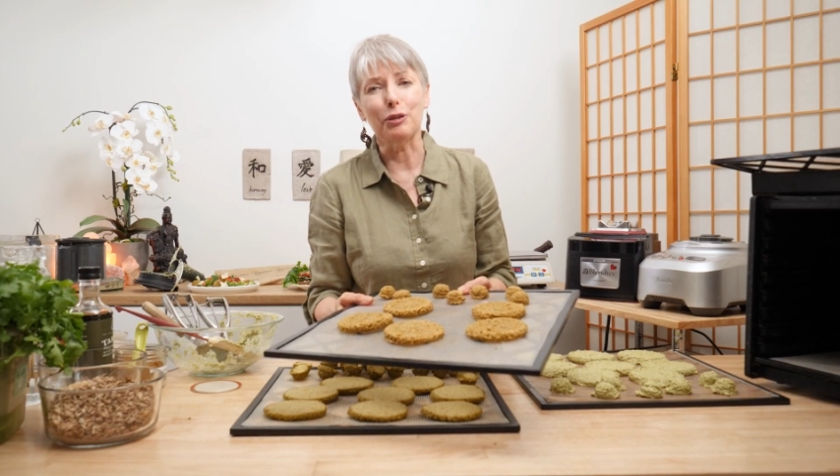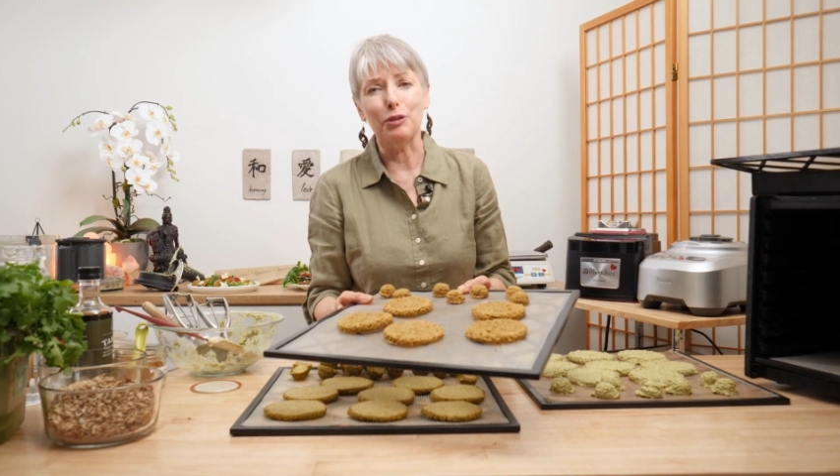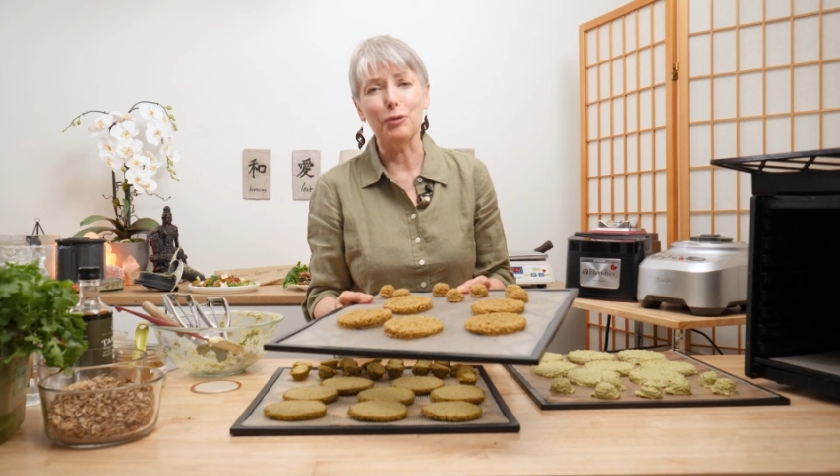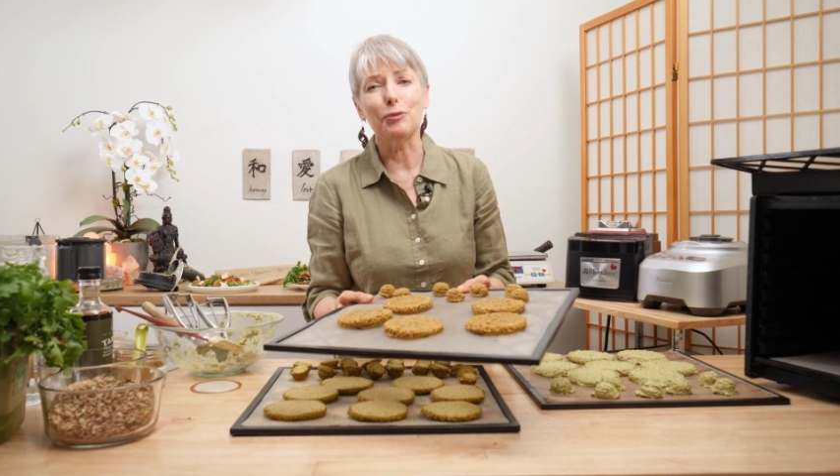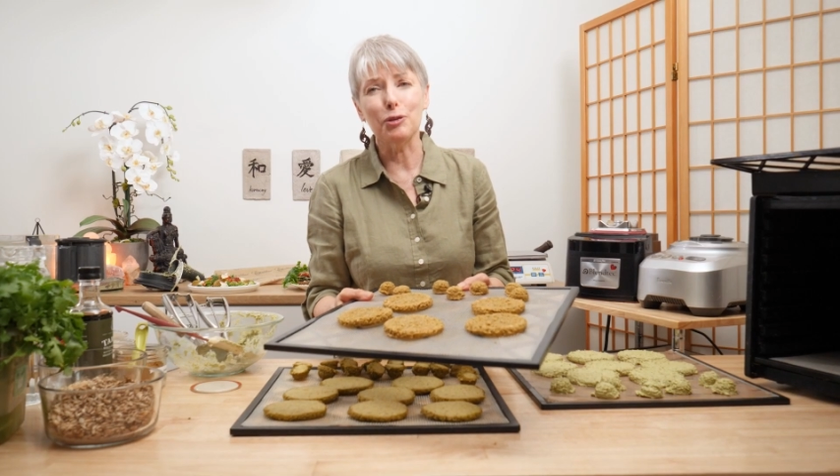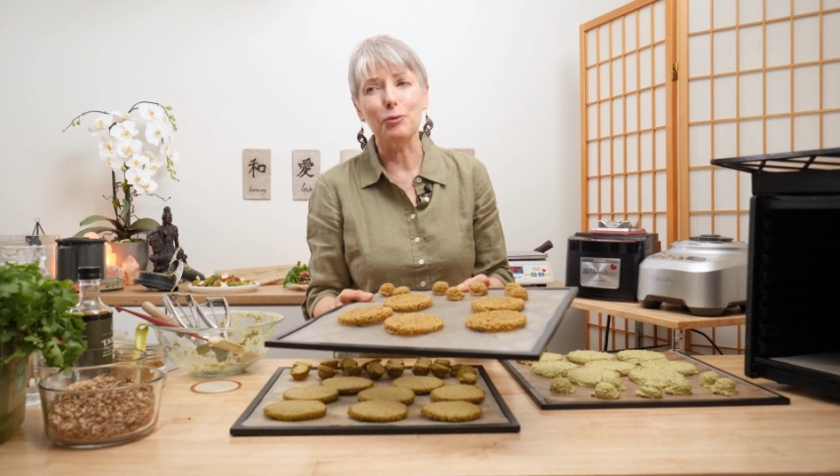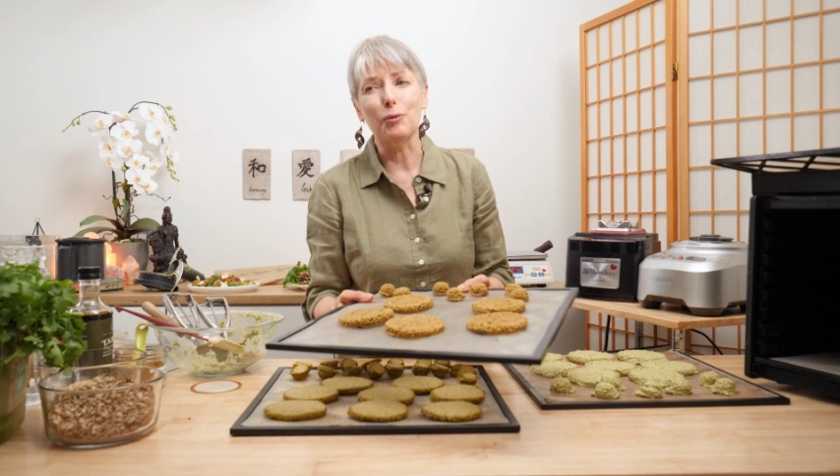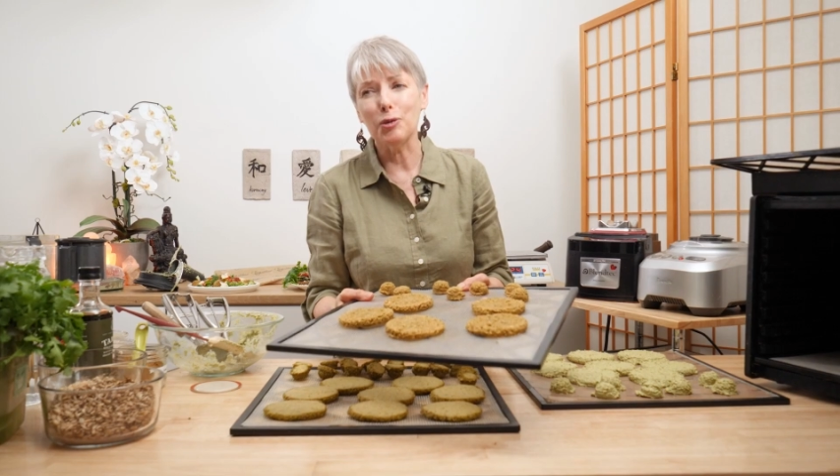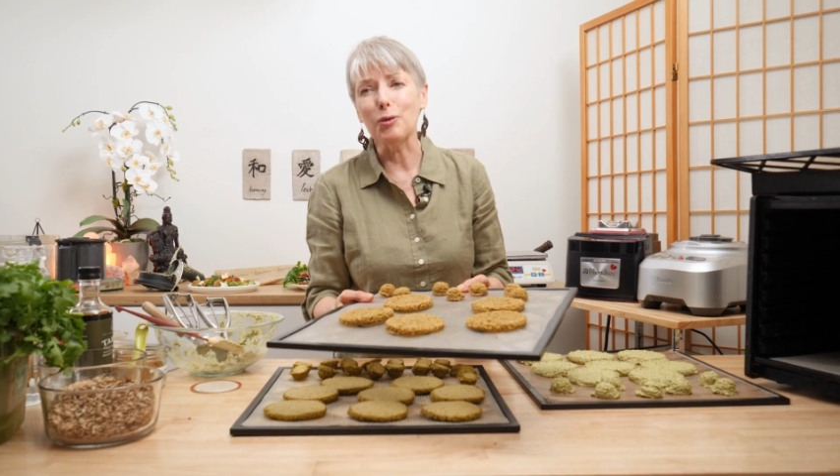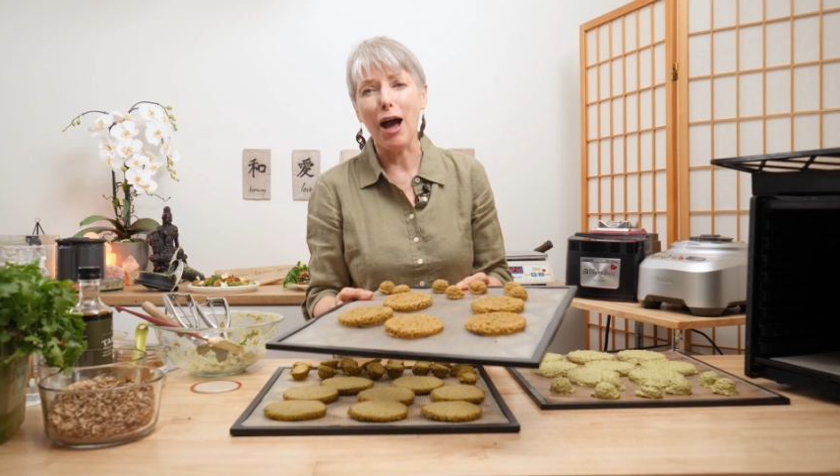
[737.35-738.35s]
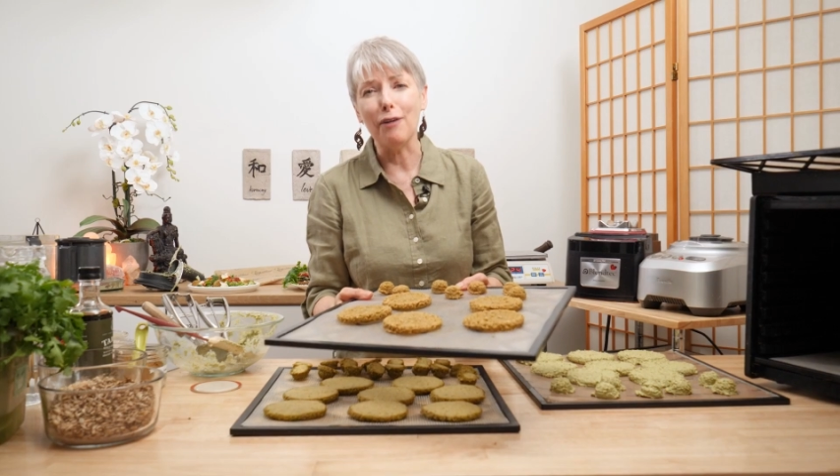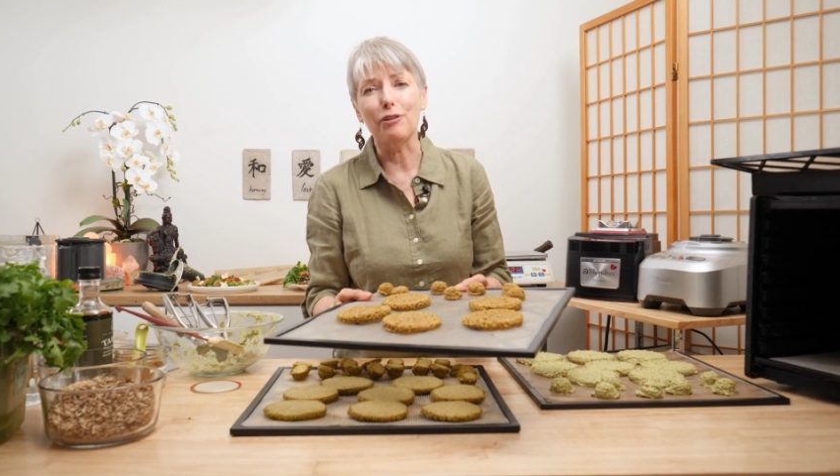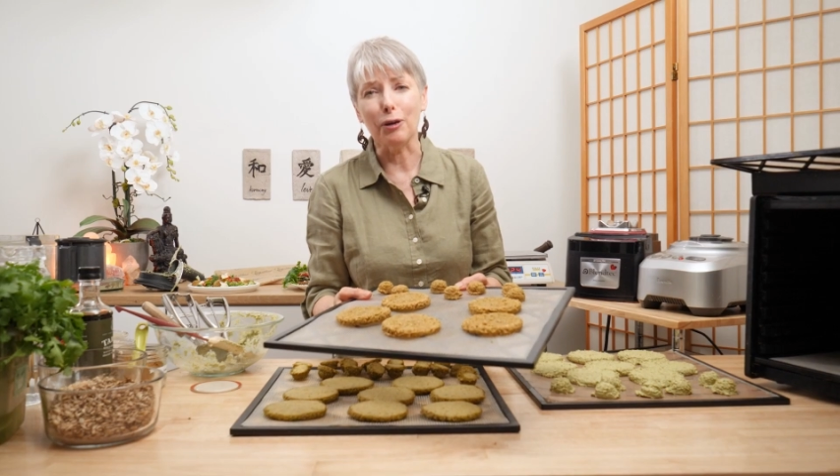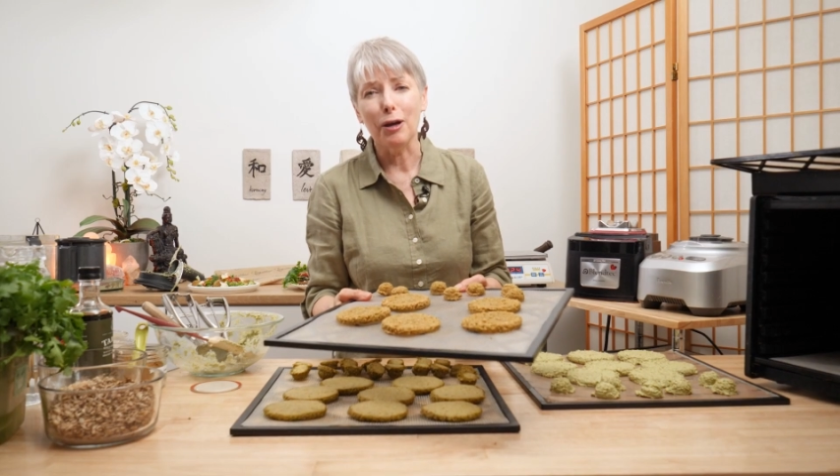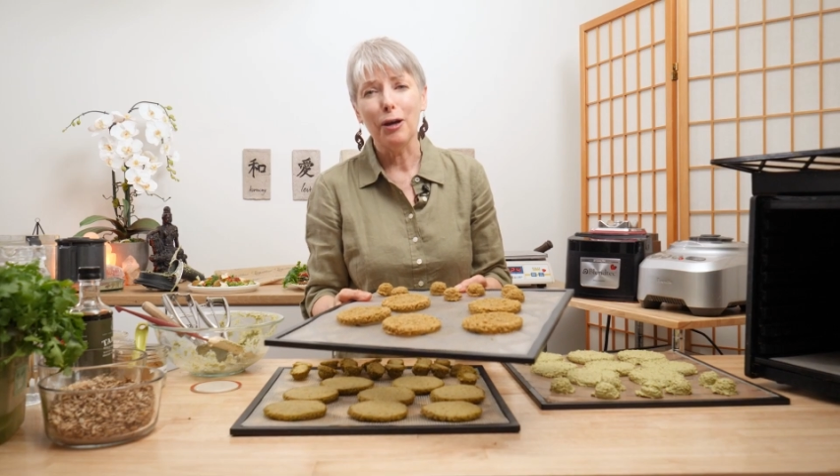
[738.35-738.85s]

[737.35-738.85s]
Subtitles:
when you have a,